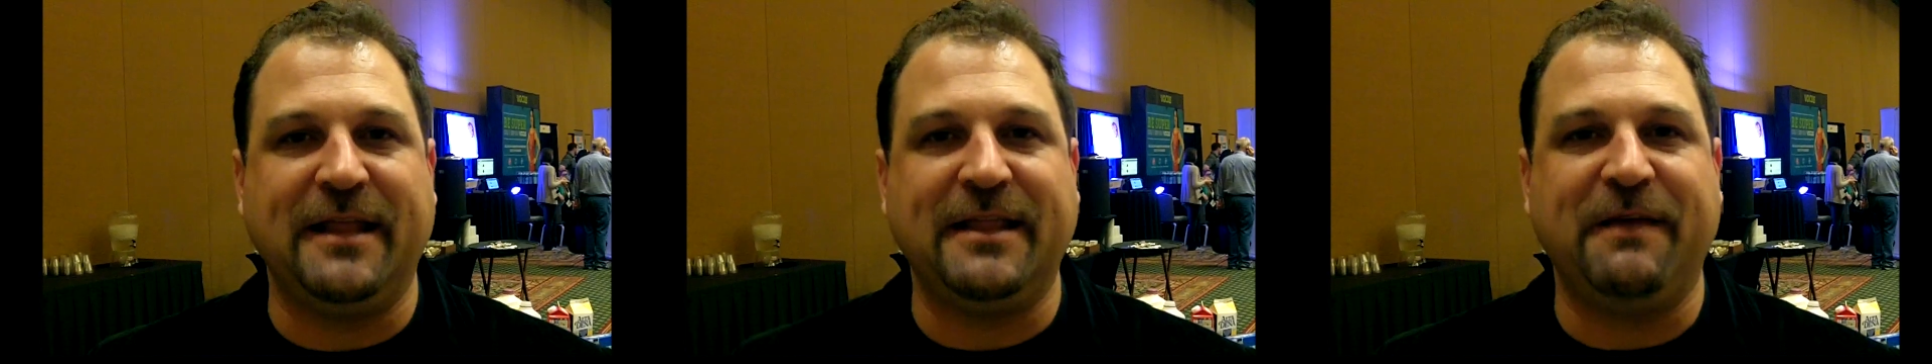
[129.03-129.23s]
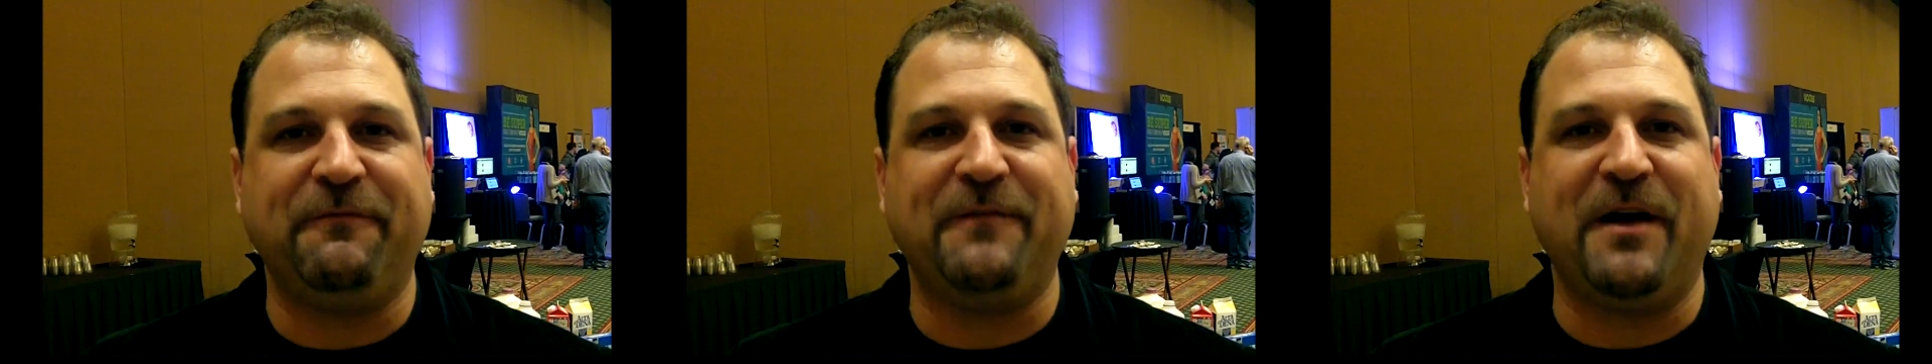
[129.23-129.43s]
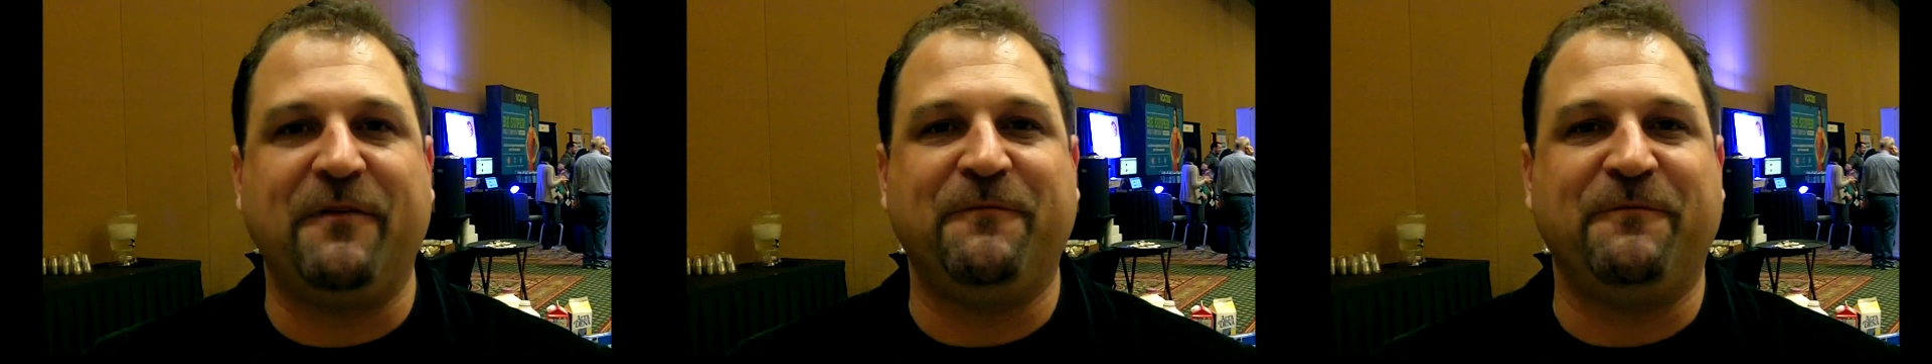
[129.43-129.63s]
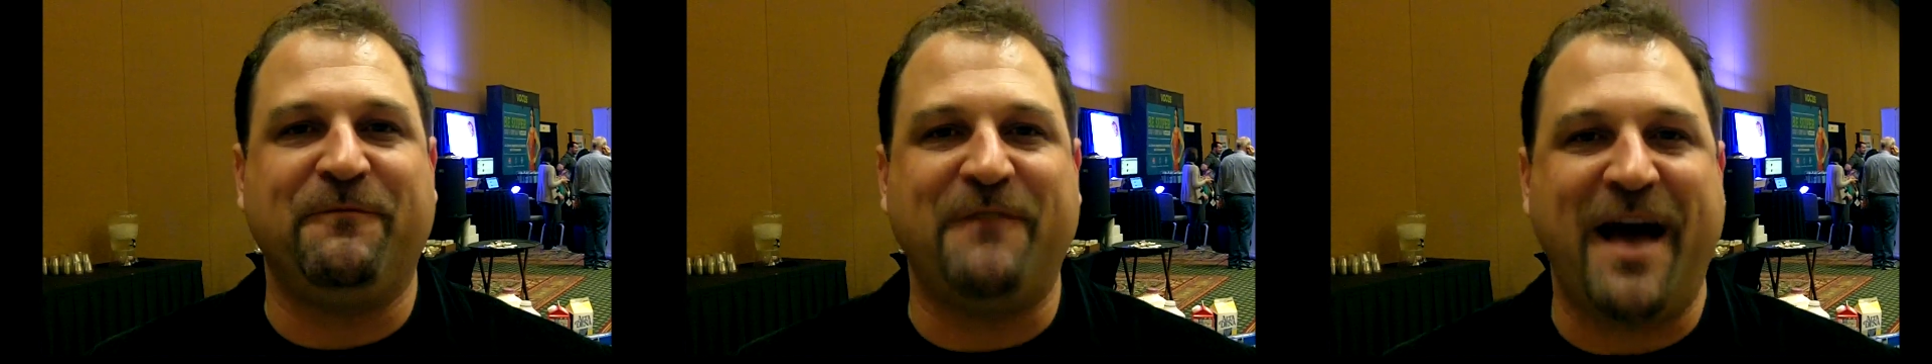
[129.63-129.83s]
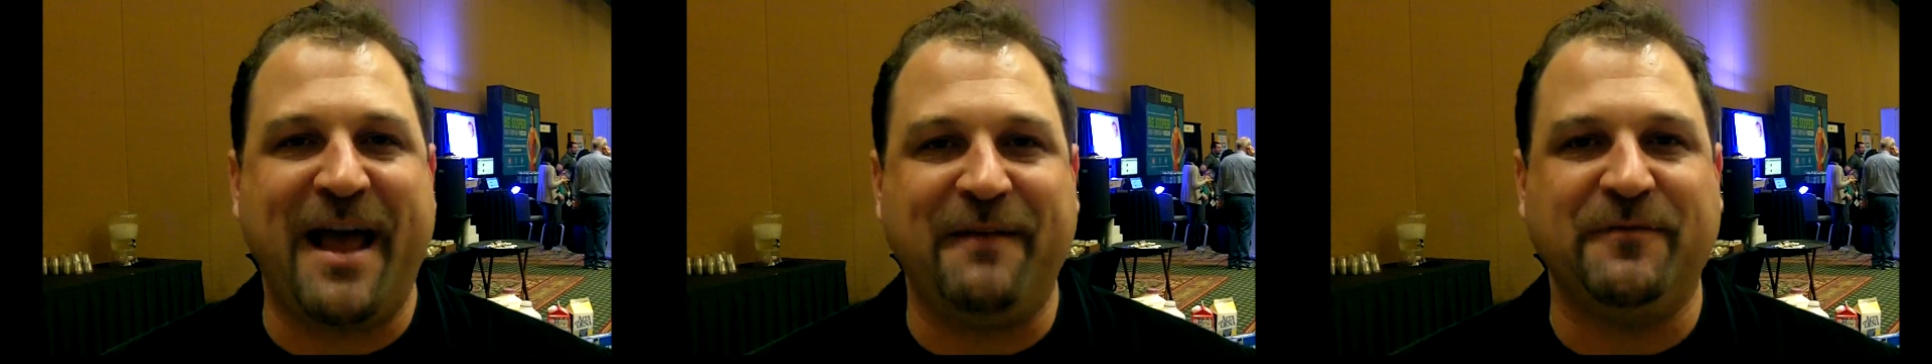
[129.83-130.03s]
and they found
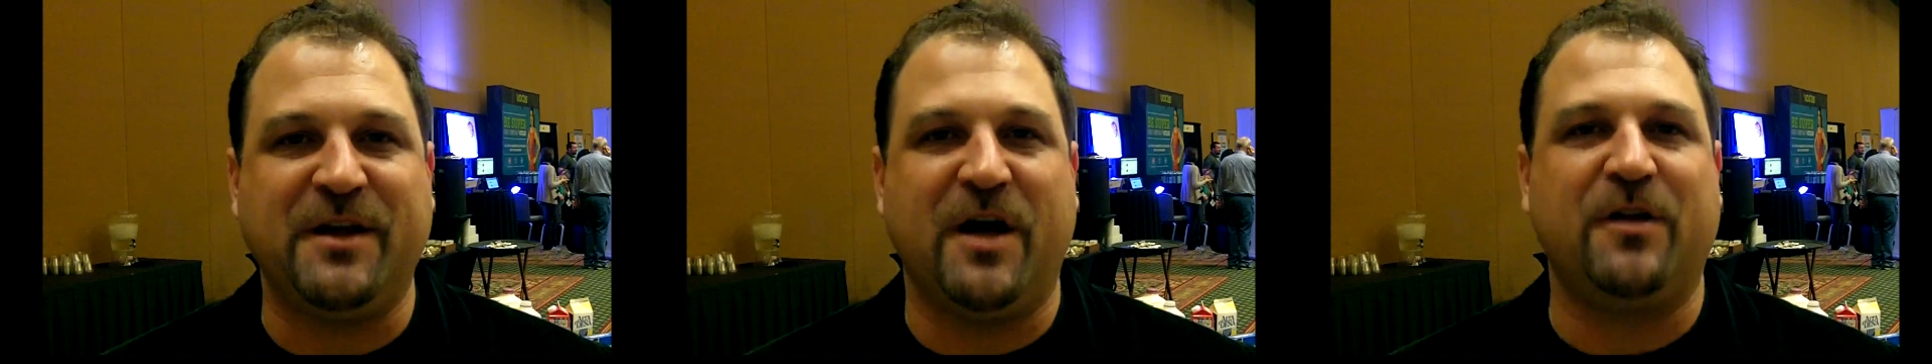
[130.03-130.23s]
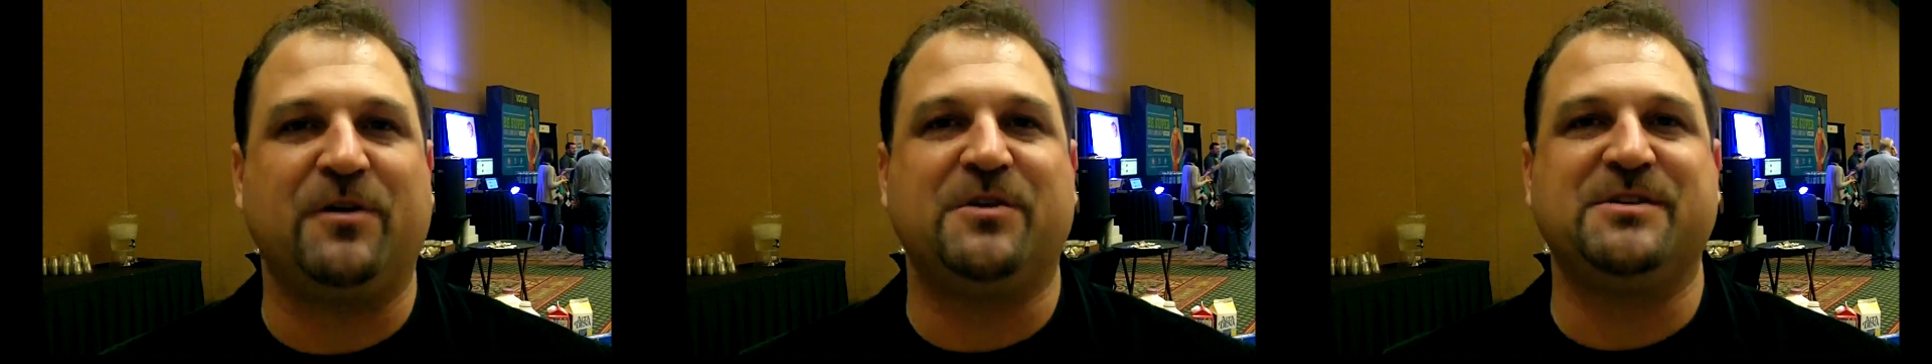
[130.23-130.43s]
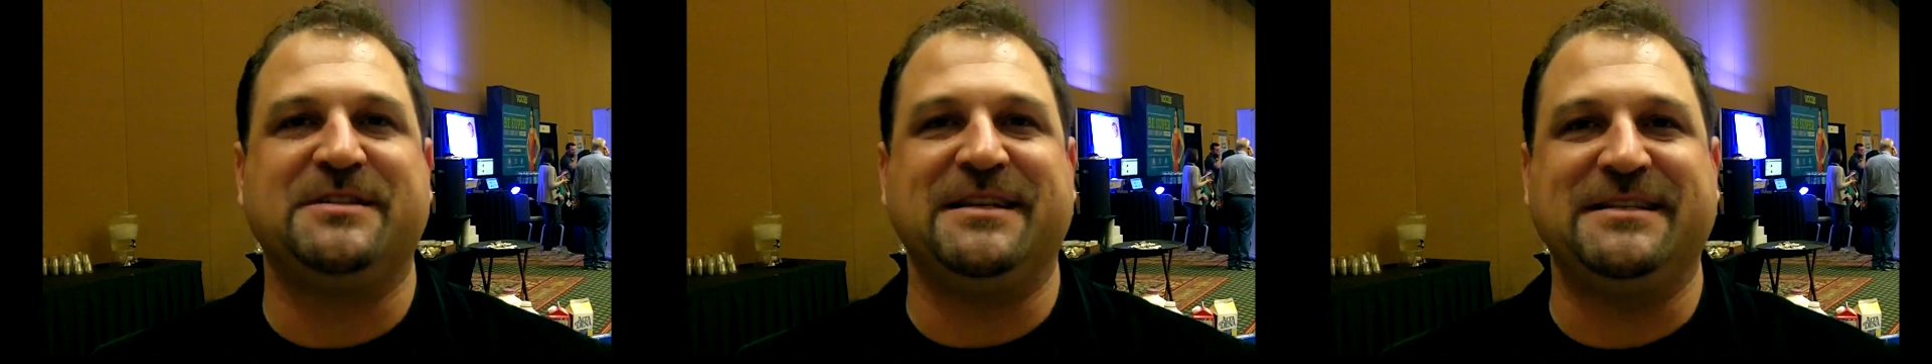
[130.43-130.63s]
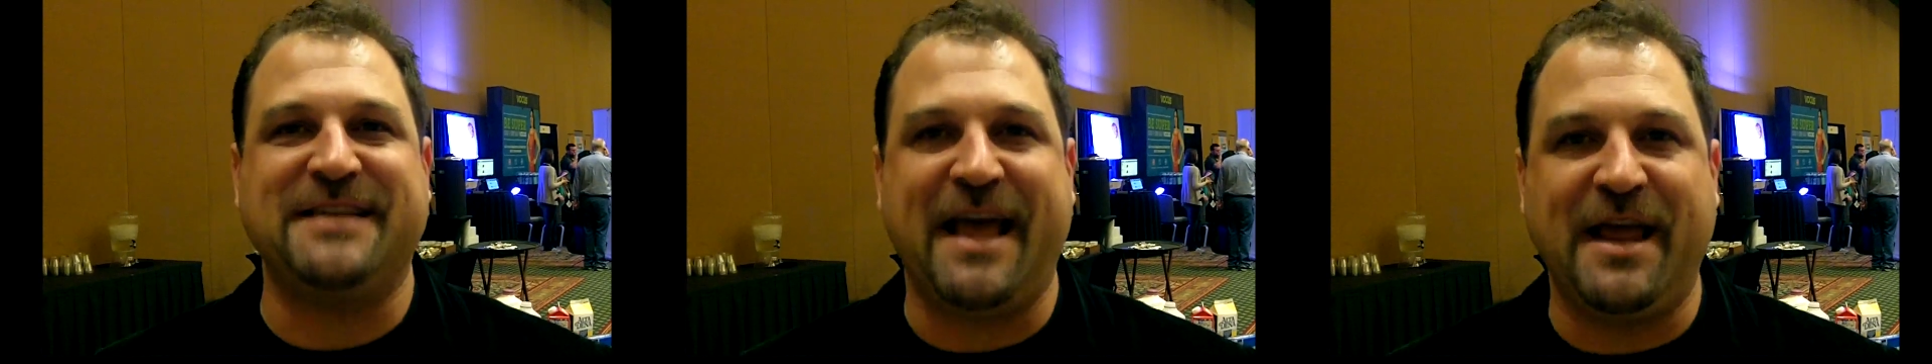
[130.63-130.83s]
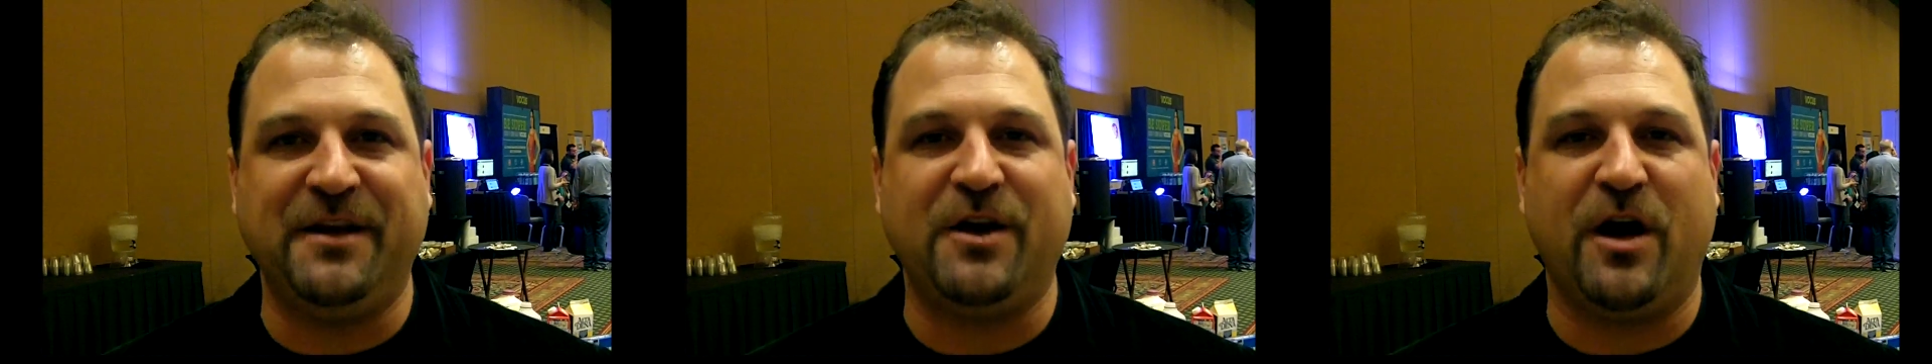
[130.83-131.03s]
$5 and
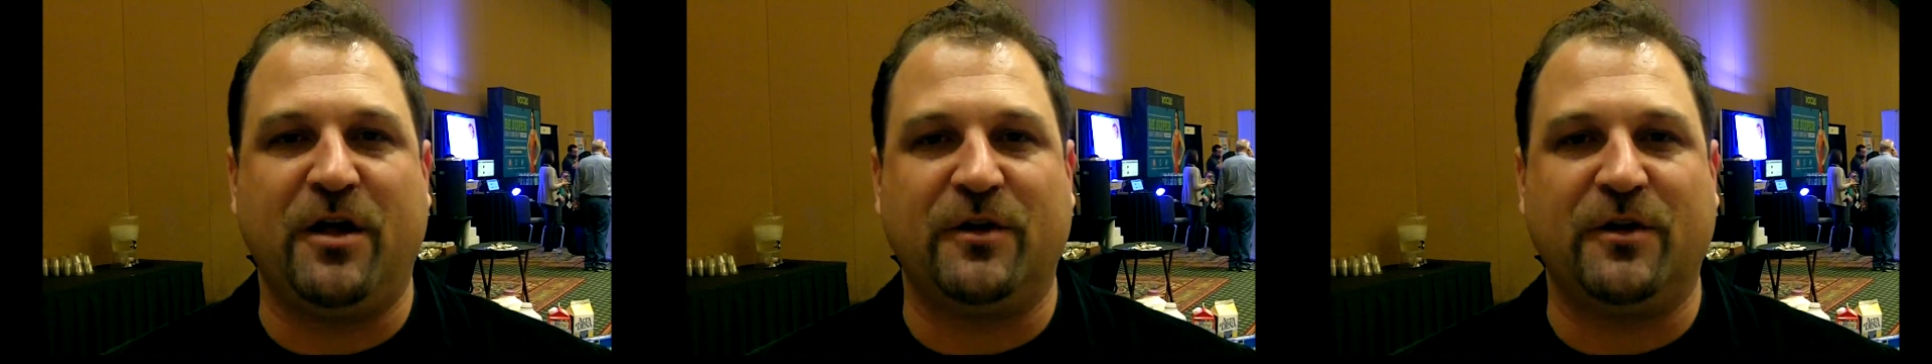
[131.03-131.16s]
$10